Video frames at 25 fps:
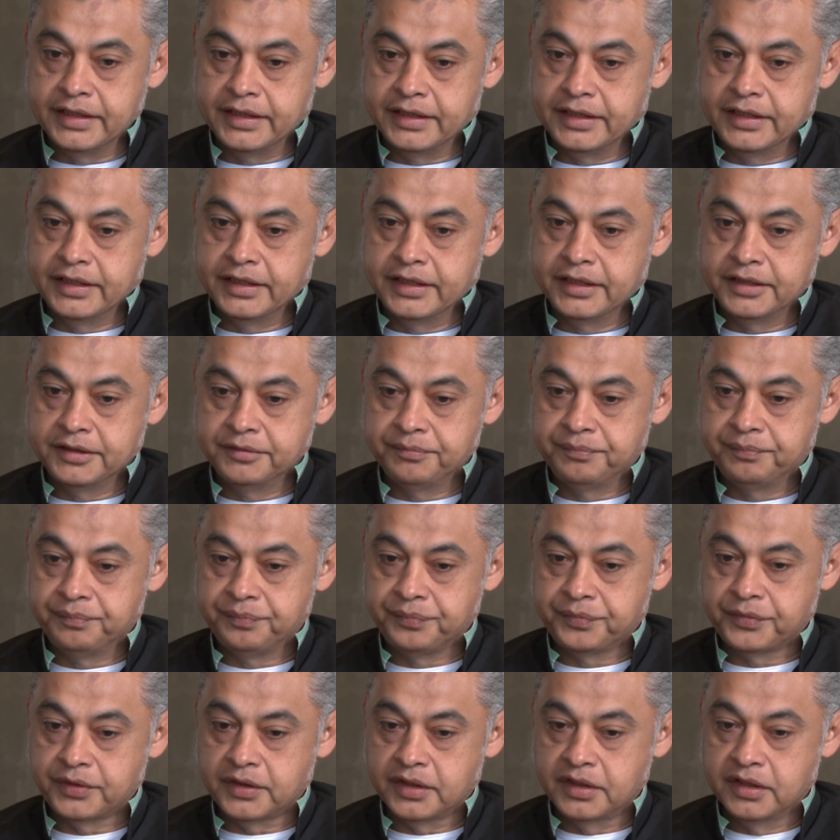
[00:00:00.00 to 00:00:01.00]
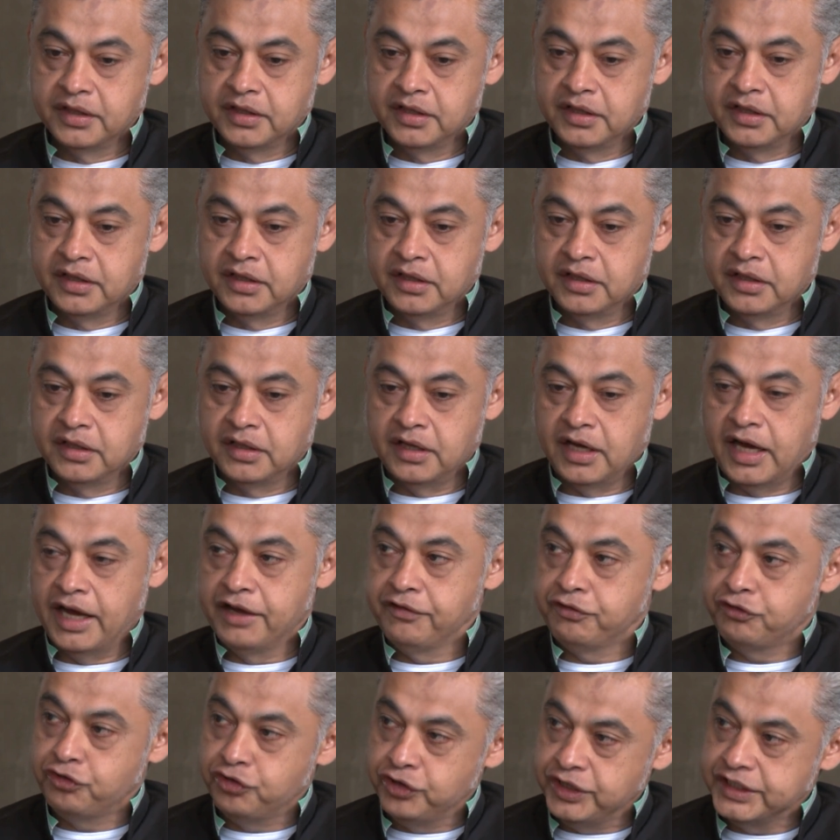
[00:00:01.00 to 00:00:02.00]
I
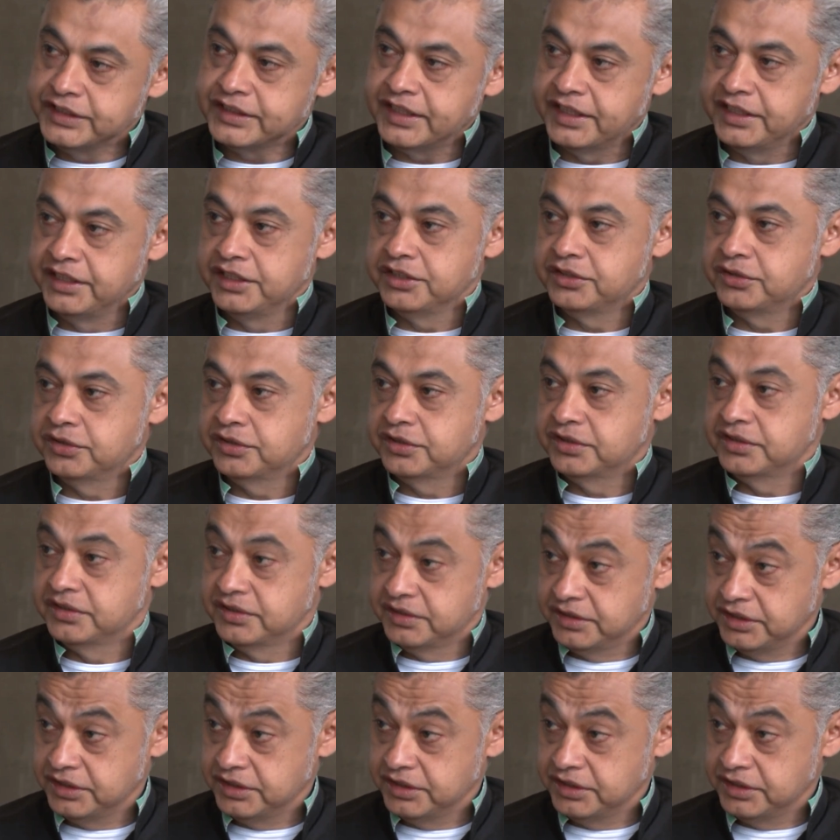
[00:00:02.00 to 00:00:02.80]
have three signing stores.